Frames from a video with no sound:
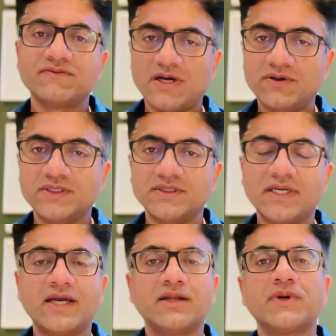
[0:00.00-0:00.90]
founder
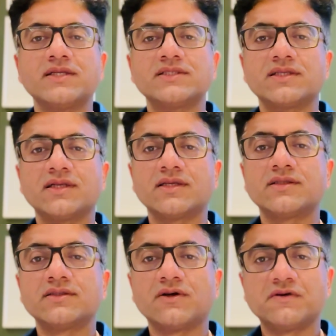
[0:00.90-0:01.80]
and managing
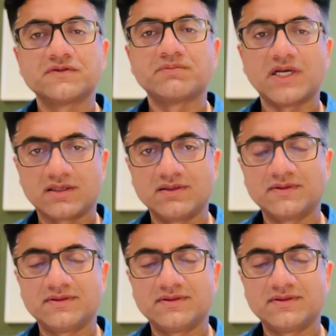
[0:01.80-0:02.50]
director of Sparkl.